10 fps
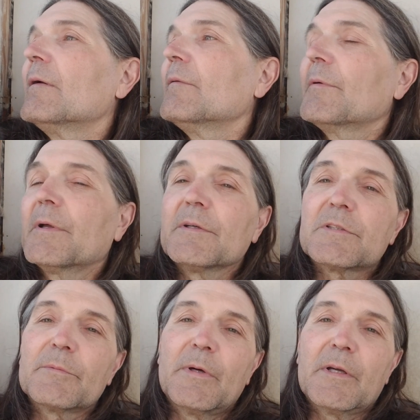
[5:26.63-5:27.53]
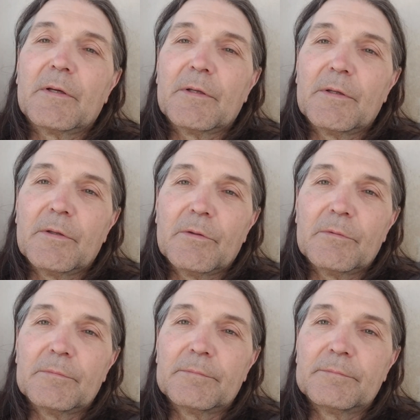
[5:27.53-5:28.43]
What else am I gonna do?
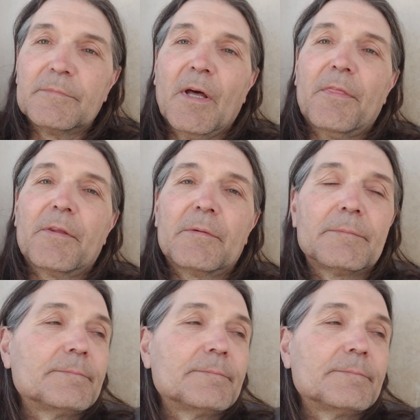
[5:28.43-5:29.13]
Nothing.